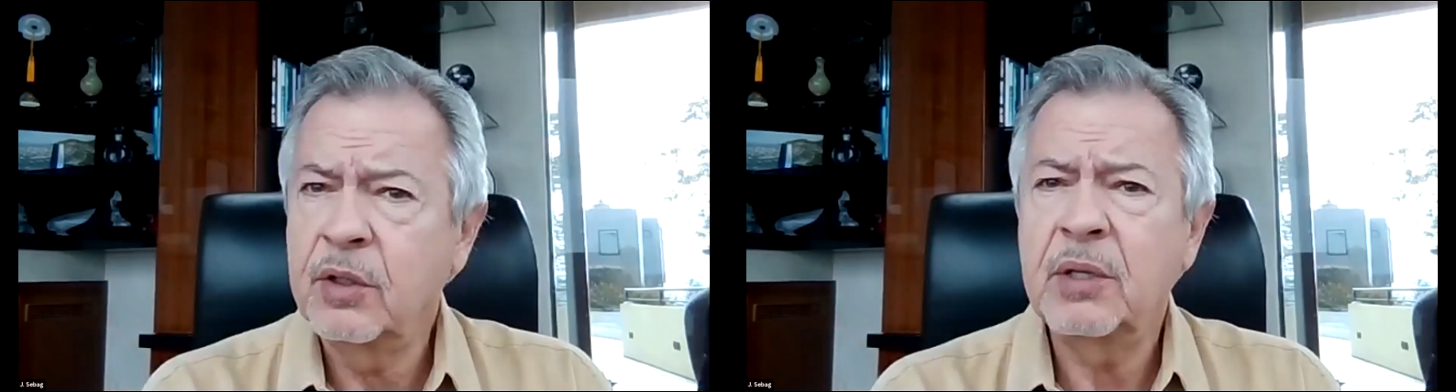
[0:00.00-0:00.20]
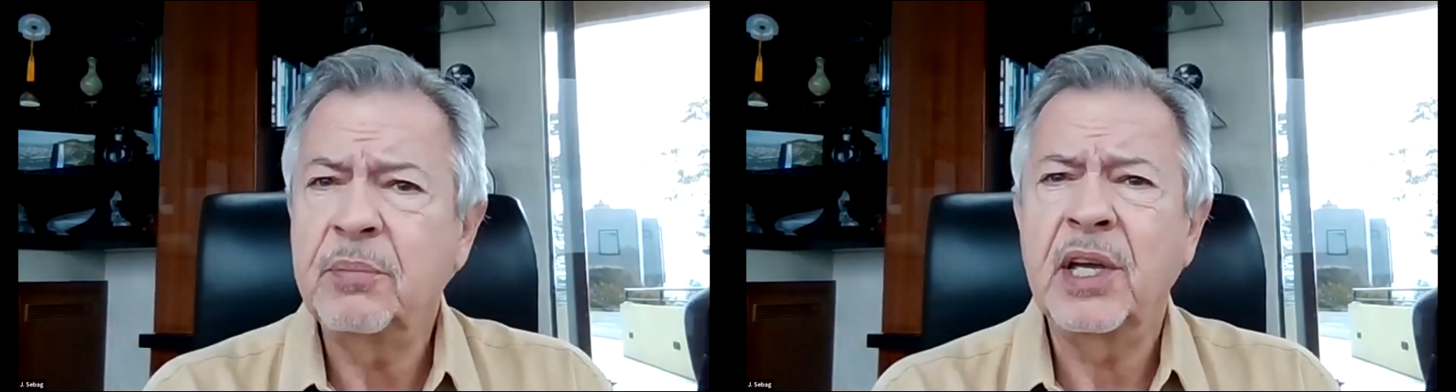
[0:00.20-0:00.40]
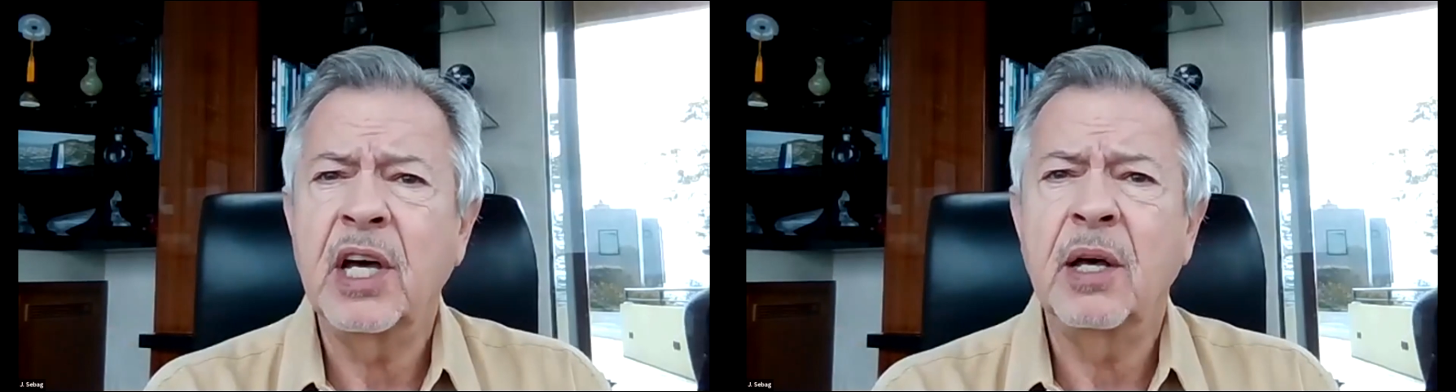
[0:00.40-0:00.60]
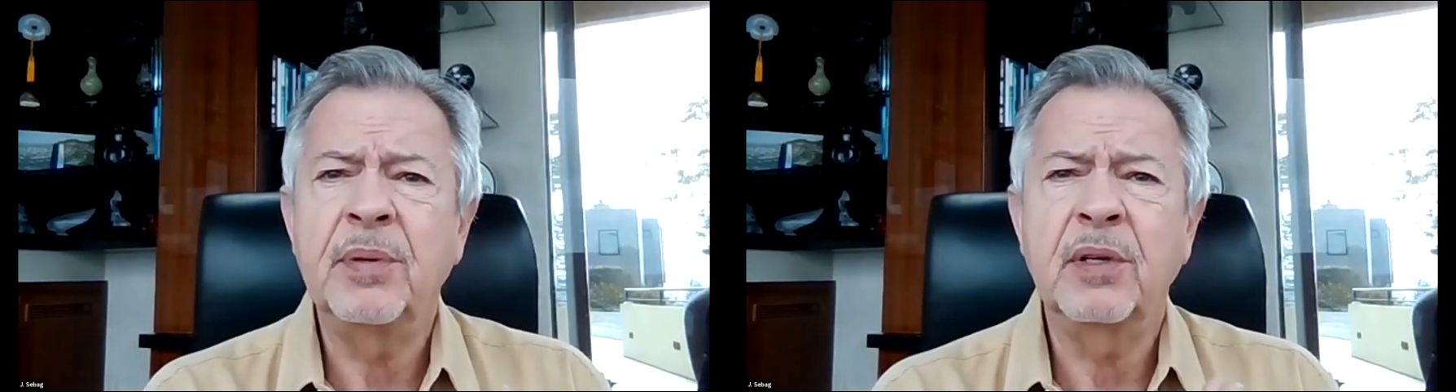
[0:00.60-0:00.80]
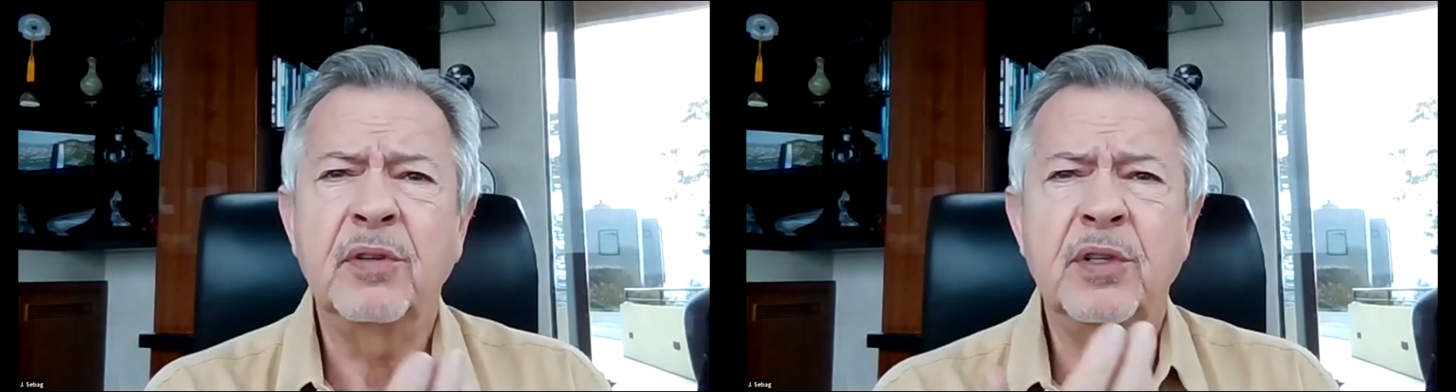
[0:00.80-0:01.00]
only
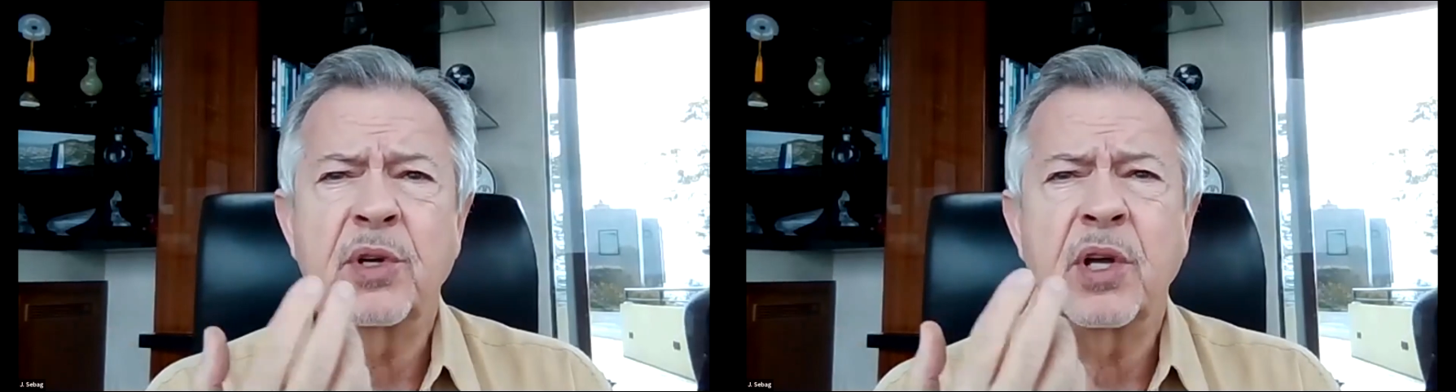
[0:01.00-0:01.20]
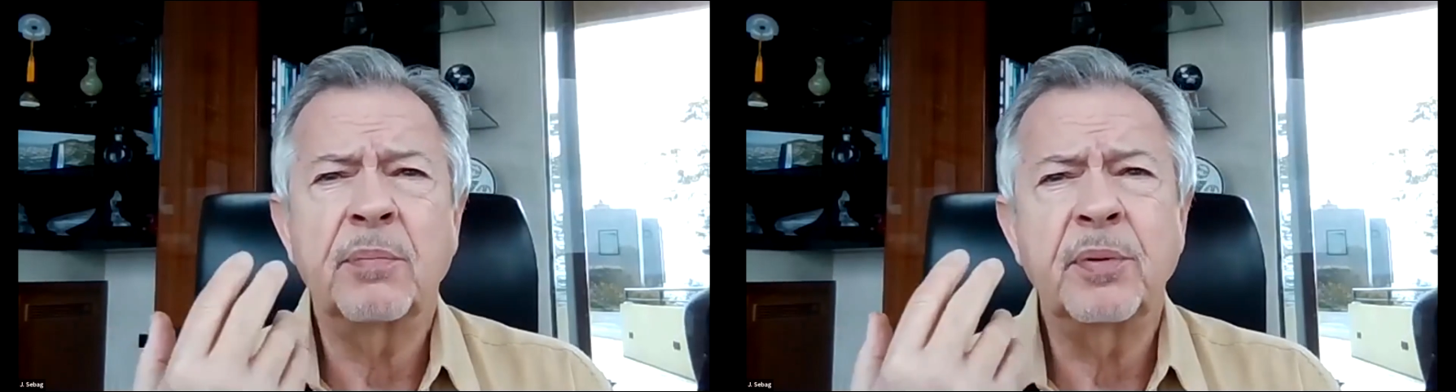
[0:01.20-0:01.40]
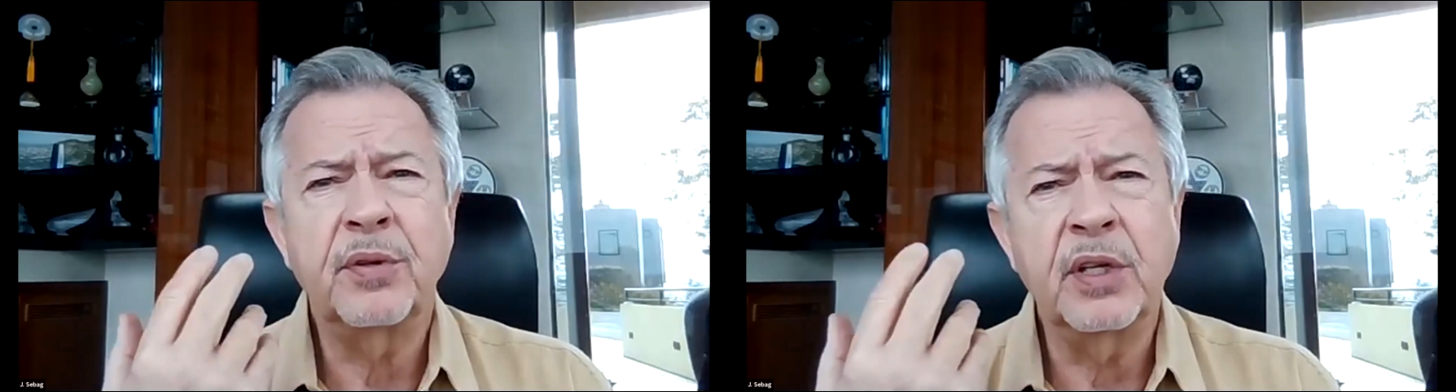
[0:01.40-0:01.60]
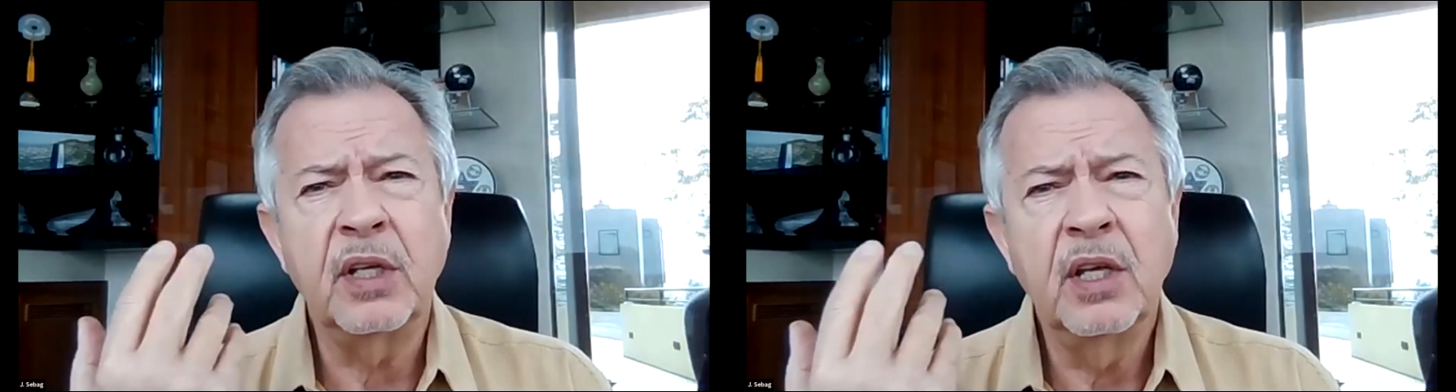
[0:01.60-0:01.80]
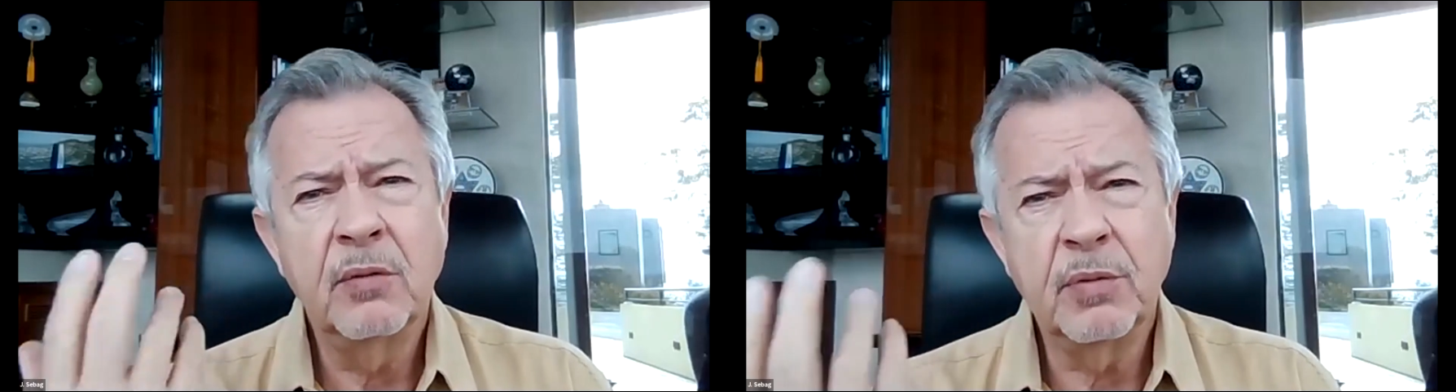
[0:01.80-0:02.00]
myopic vitriopathy,